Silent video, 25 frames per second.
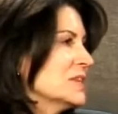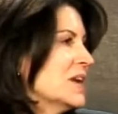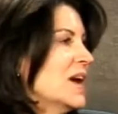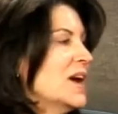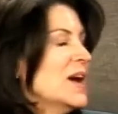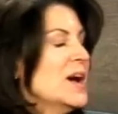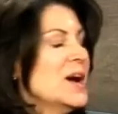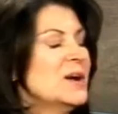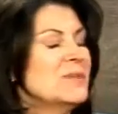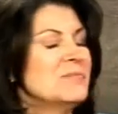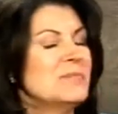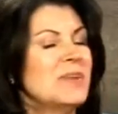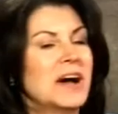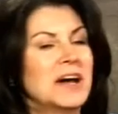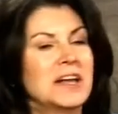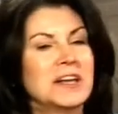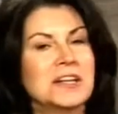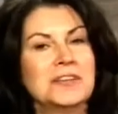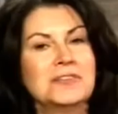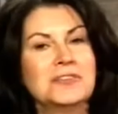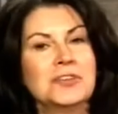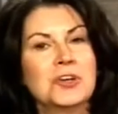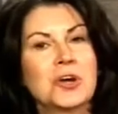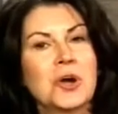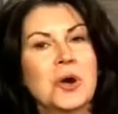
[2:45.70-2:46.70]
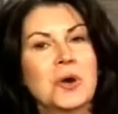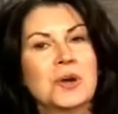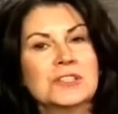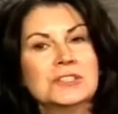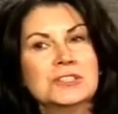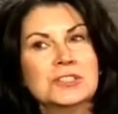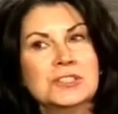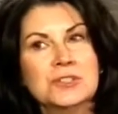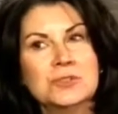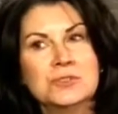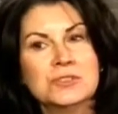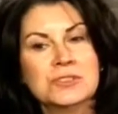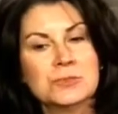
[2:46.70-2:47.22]
Mm-hmm. But if you're going
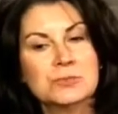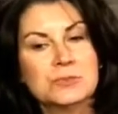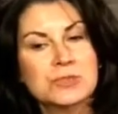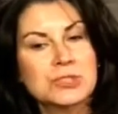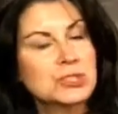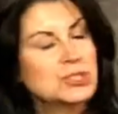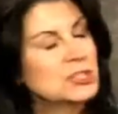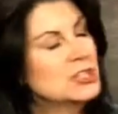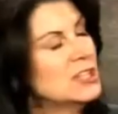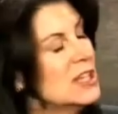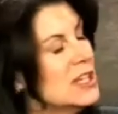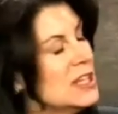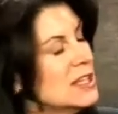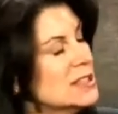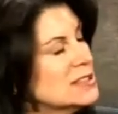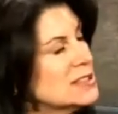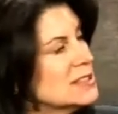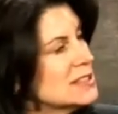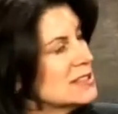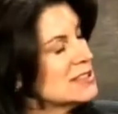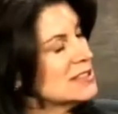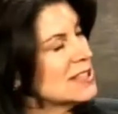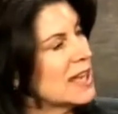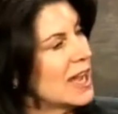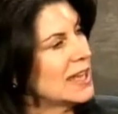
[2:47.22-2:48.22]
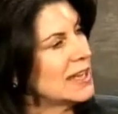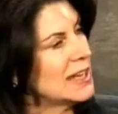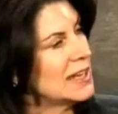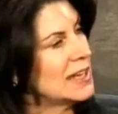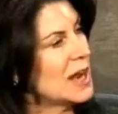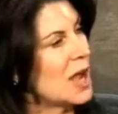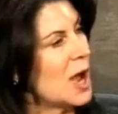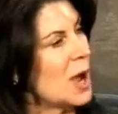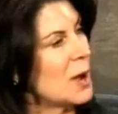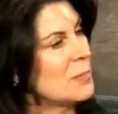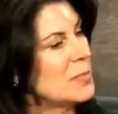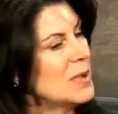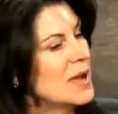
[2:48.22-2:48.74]
to use a machine to tighten
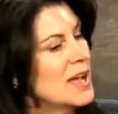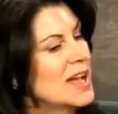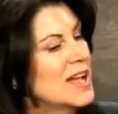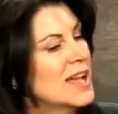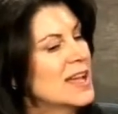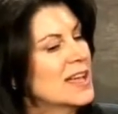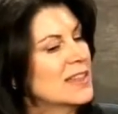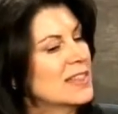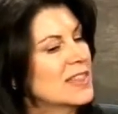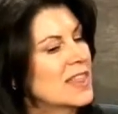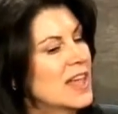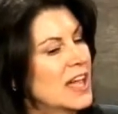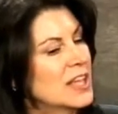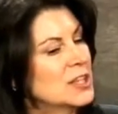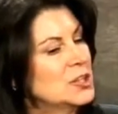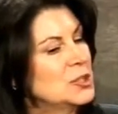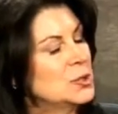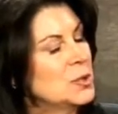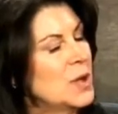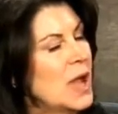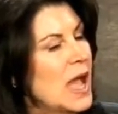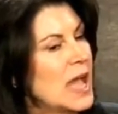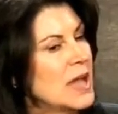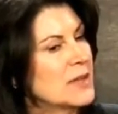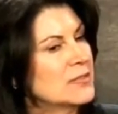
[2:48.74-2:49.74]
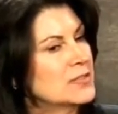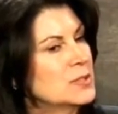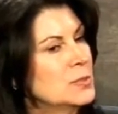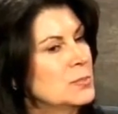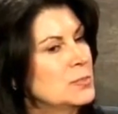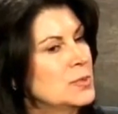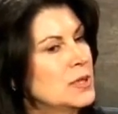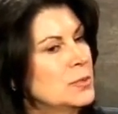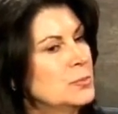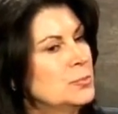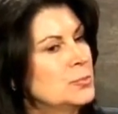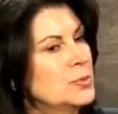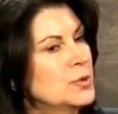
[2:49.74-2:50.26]
up, then you have to
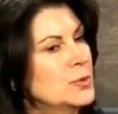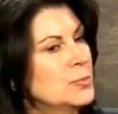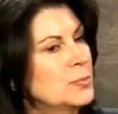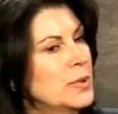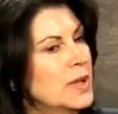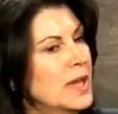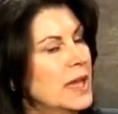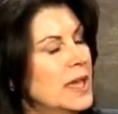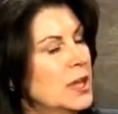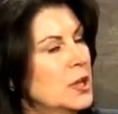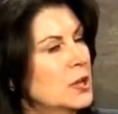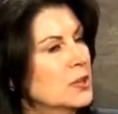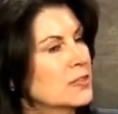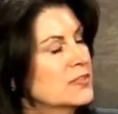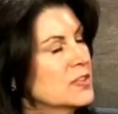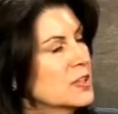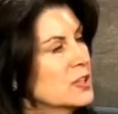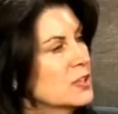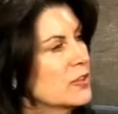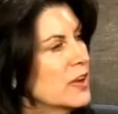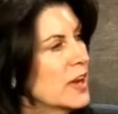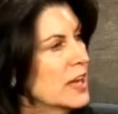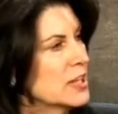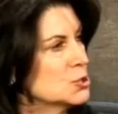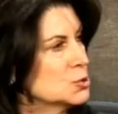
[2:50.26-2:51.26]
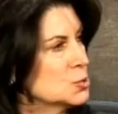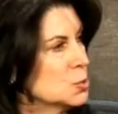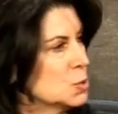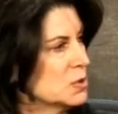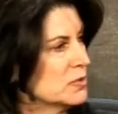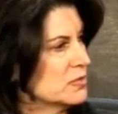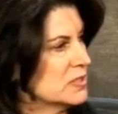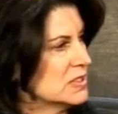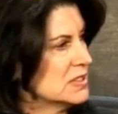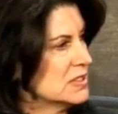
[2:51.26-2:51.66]
be prepared for gradual